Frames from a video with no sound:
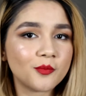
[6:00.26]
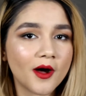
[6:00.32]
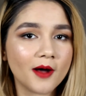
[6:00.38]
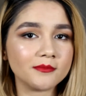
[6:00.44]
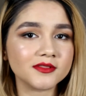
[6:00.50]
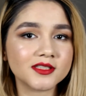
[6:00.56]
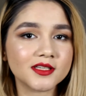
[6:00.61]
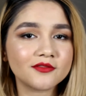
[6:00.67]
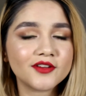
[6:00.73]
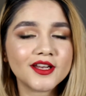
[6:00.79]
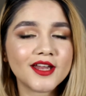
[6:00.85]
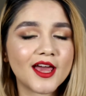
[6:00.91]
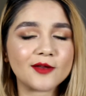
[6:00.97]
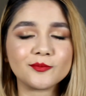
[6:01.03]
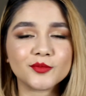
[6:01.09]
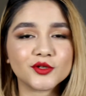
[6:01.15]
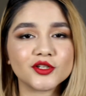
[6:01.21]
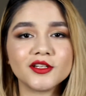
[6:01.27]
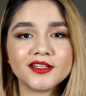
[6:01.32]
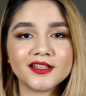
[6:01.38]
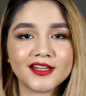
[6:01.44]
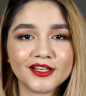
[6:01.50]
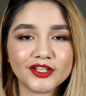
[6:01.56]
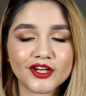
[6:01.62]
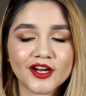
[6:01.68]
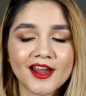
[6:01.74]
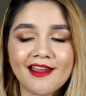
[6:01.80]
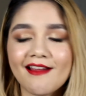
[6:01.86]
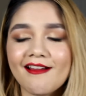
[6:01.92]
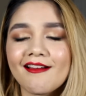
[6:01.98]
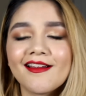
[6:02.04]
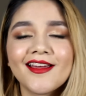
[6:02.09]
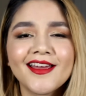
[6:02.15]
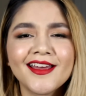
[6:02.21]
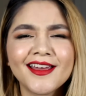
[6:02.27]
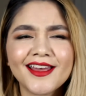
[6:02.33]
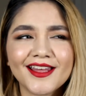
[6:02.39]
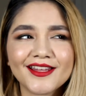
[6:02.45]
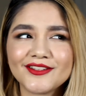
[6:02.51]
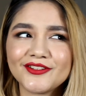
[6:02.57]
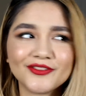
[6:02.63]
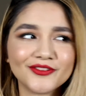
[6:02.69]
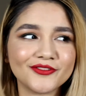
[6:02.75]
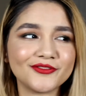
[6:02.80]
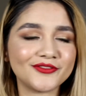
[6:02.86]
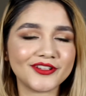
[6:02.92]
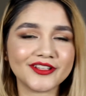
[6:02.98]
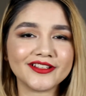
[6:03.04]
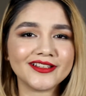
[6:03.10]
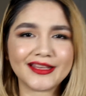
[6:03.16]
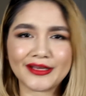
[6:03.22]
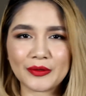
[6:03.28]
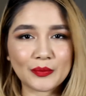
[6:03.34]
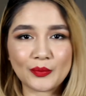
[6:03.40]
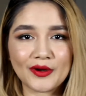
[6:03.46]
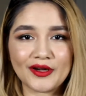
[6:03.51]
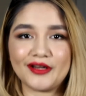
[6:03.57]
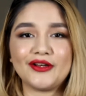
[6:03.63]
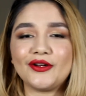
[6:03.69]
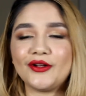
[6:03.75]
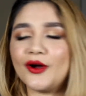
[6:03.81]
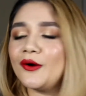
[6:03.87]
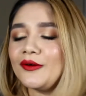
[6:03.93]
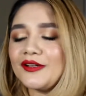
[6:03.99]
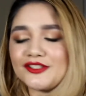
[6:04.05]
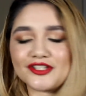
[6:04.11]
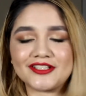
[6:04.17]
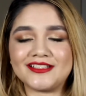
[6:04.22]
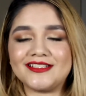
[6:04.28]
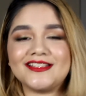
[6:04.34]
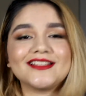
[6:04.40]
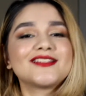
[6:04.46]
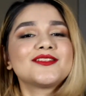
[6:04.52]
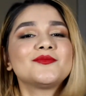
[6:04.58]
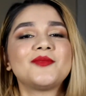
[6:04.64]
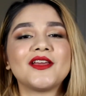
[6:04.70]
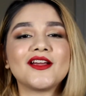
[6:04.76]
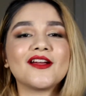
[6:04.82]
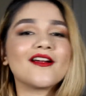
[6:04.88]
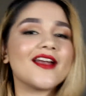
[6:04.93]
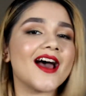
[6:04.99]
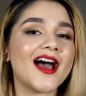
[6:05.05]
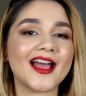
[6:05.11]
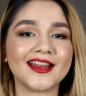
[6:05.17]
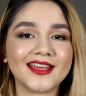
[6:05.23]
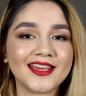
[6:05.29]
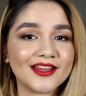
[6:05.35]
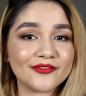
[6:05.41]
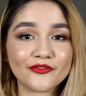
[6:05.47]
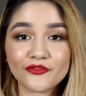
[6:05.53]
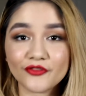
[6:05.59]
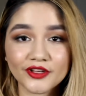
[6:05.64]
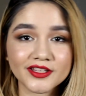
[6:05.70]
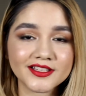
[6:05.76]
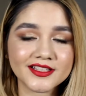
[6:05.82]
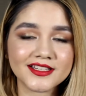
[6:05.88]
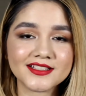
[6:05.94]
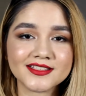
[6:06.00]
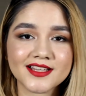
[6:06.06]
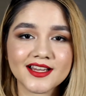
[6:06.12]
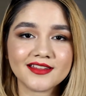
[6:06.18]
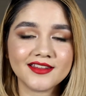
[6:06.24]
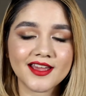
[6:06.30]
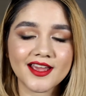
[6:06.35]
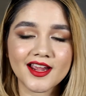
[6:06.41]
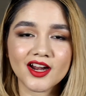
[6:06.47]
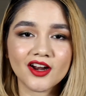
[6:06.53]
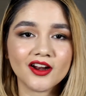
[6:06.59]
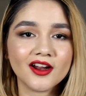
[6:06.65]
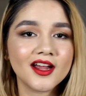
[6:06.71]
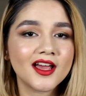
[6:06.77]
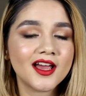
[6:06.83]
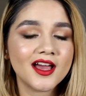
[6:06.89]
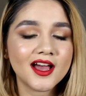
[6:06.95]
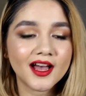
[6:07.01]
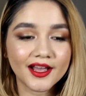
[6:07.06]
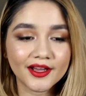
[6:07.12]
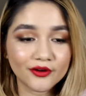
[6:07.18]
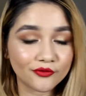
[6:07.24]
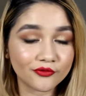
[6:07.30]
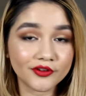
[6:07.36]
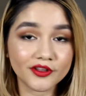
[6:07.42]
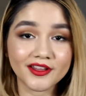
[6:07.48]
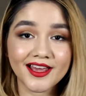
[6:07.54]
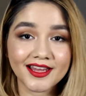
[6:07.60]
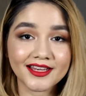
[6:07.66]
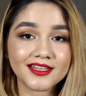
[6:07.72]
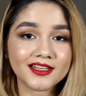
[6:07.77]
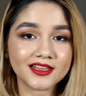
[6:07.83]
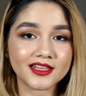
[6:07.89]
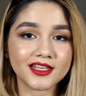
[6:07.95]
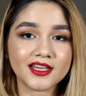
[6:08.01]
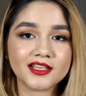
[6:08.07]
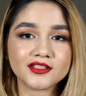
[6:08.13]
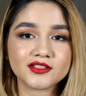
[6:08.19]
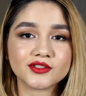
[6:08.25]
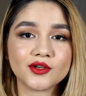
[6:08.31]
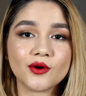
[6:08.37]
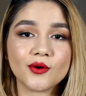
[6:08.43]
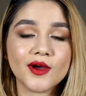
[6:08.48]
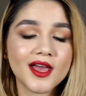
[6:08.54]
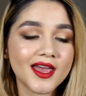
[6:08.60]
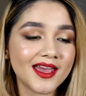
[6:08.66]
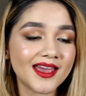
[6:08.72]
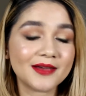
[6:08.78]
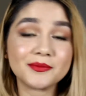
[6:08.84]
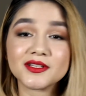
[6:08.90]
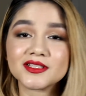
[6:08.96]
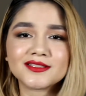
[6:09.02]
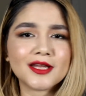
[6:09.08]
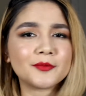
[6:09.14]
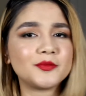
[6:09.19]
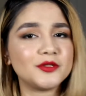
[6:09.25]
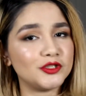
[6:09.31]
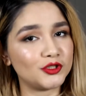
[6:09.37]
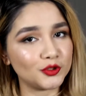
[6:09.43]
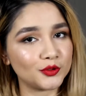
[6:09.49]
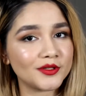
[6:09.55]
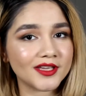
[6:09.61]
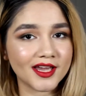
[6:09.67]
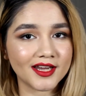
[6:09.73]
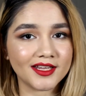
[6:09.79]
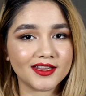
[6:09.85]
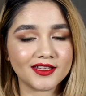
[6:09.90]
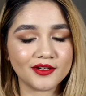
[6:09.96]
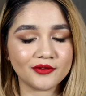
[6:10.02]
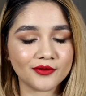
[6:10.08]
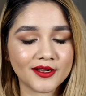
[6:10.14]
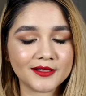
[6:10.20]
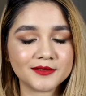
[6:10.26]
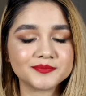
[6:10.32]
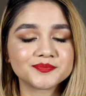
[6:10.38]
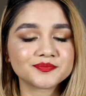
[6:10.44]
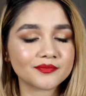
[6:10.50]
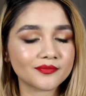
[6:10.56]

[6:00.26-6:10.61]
pumps of it and put it in your hair, and you'll feel like, where did it go? It just disappeared. I can't feel it inside the hair. I don't feel anything, so it must not be doing anything, right?